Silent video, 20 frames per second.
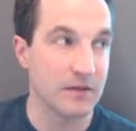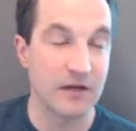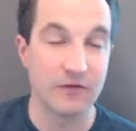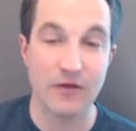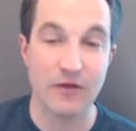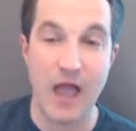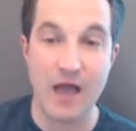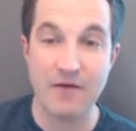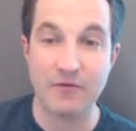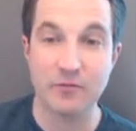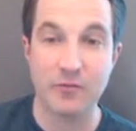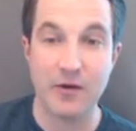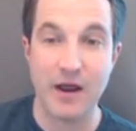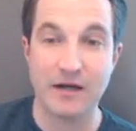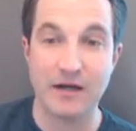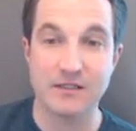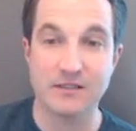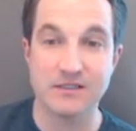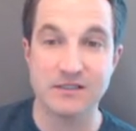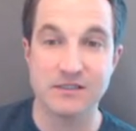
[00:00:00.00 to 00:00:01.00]
And if you haven't
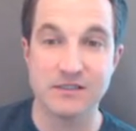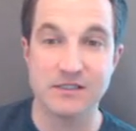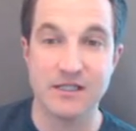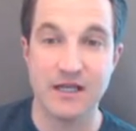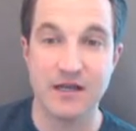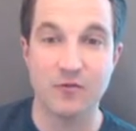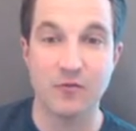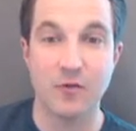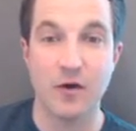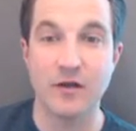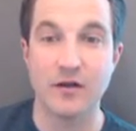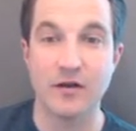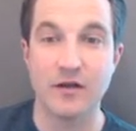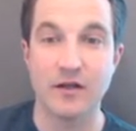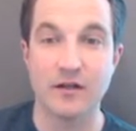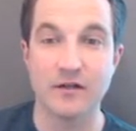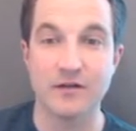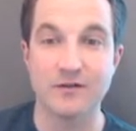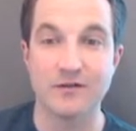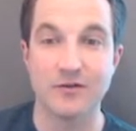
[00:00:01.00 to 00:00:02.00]
practiced this yet
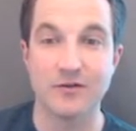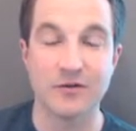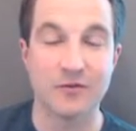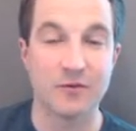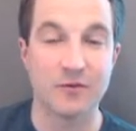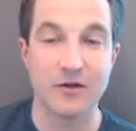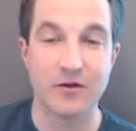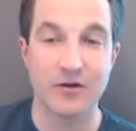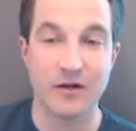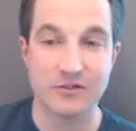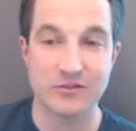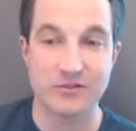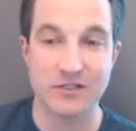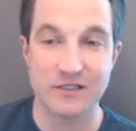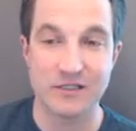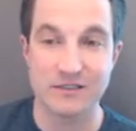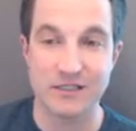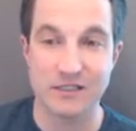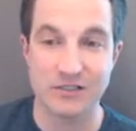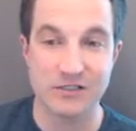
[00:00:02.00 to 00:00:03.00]
during one of your
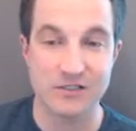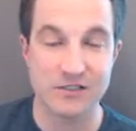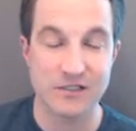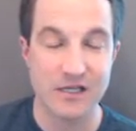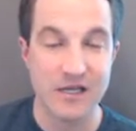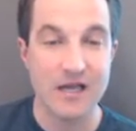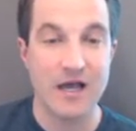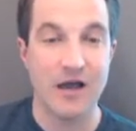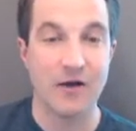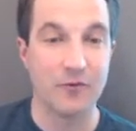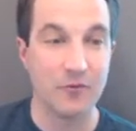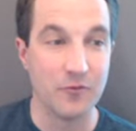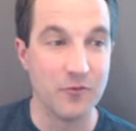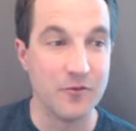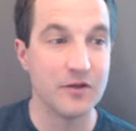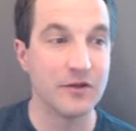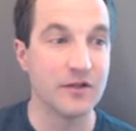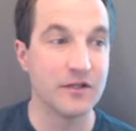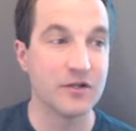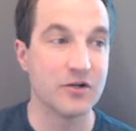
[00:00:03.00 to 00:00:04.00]
exercise sessions, I would
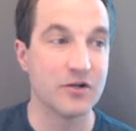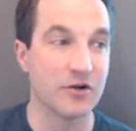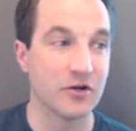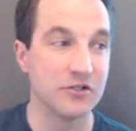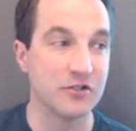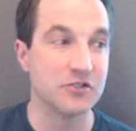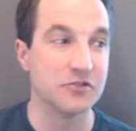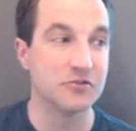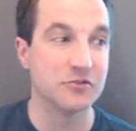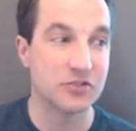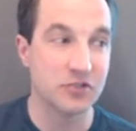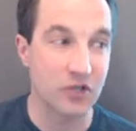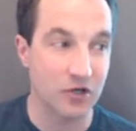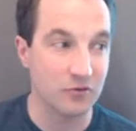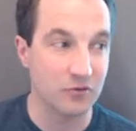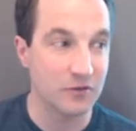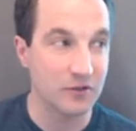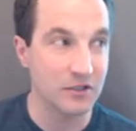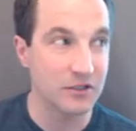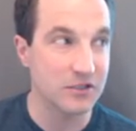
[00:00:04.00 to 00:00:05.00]
really encourage you,
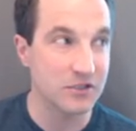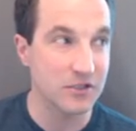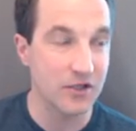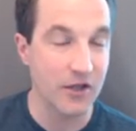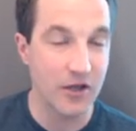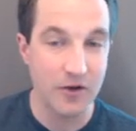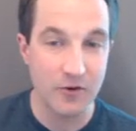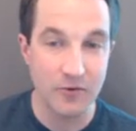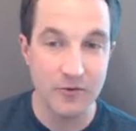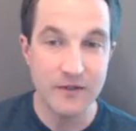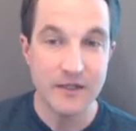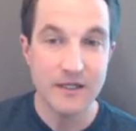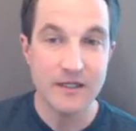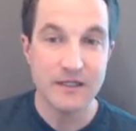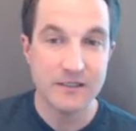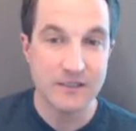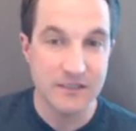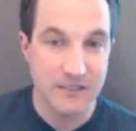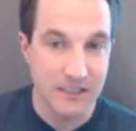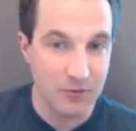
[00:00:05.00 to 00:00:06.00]
start really slow,
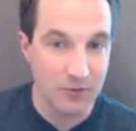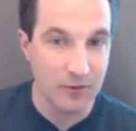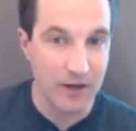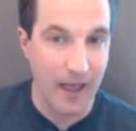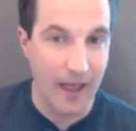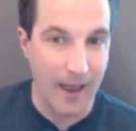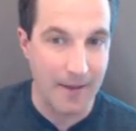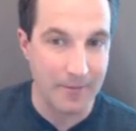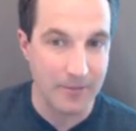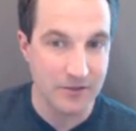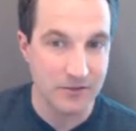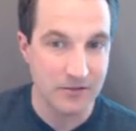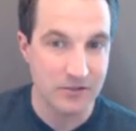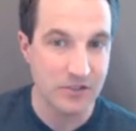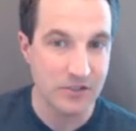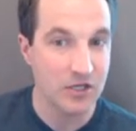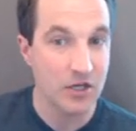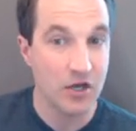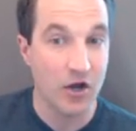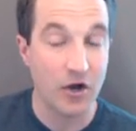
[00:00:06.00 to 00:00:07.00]
see what
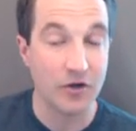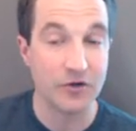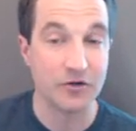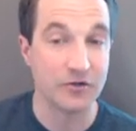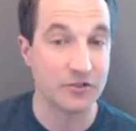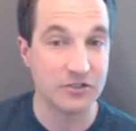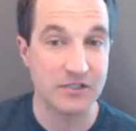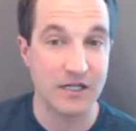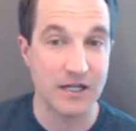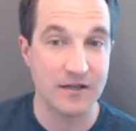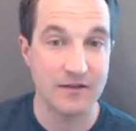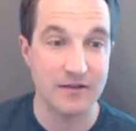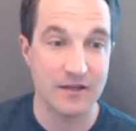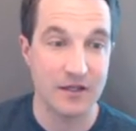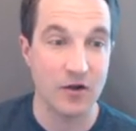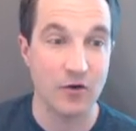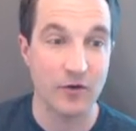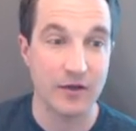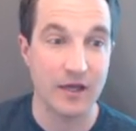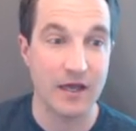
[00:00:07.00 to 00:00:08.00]
happens, understand
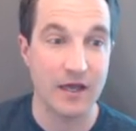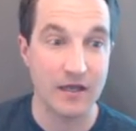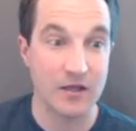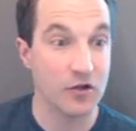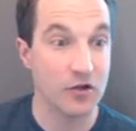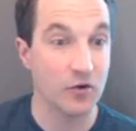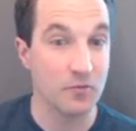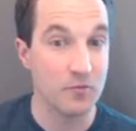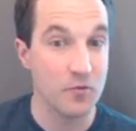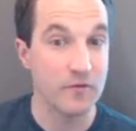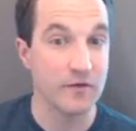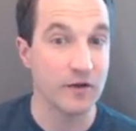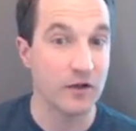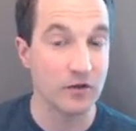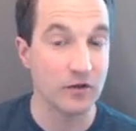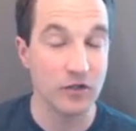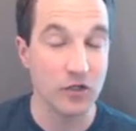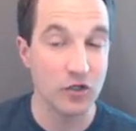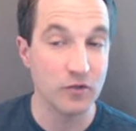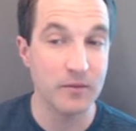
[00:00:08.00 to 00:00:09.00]
that, okay, you're moving a
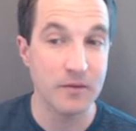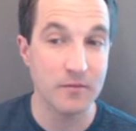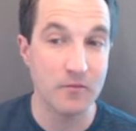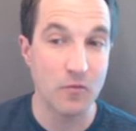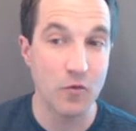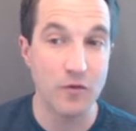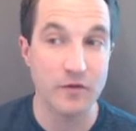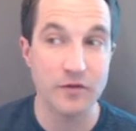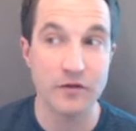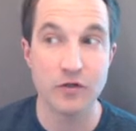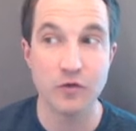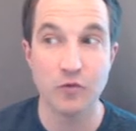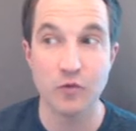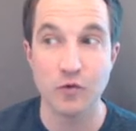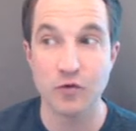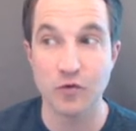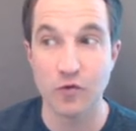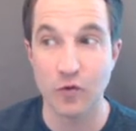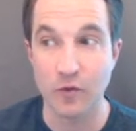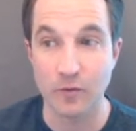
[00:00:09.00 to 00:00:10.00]
little bit more than you
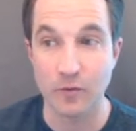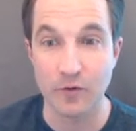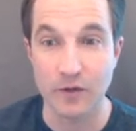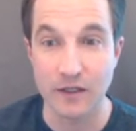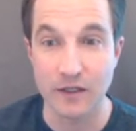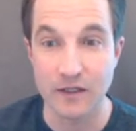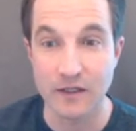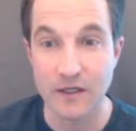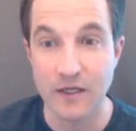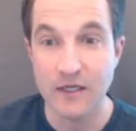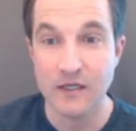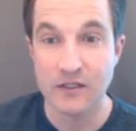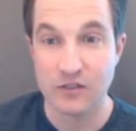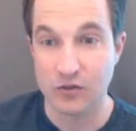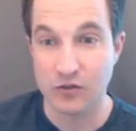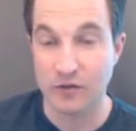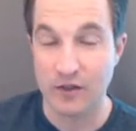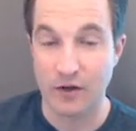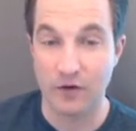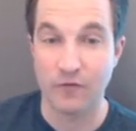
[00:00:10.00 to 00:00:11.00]
would normally,
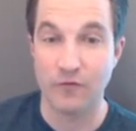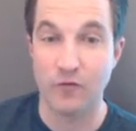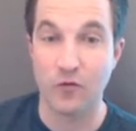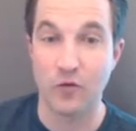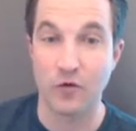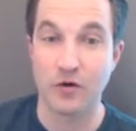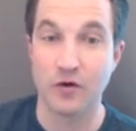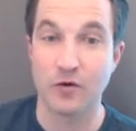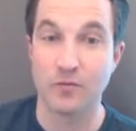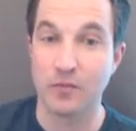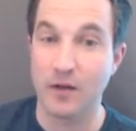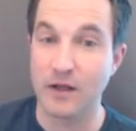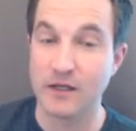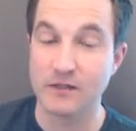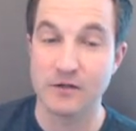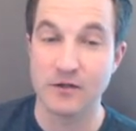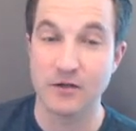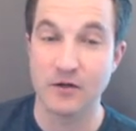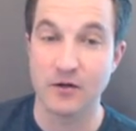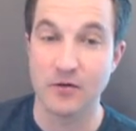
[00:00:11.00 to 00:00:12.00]
so therefore your
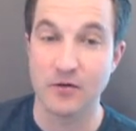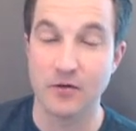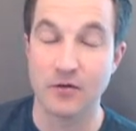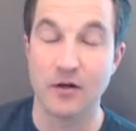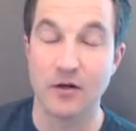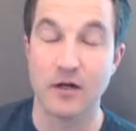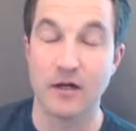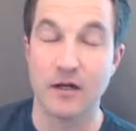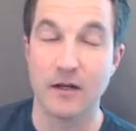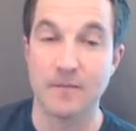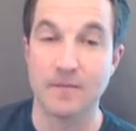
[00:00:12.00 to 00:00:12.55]
pulmonary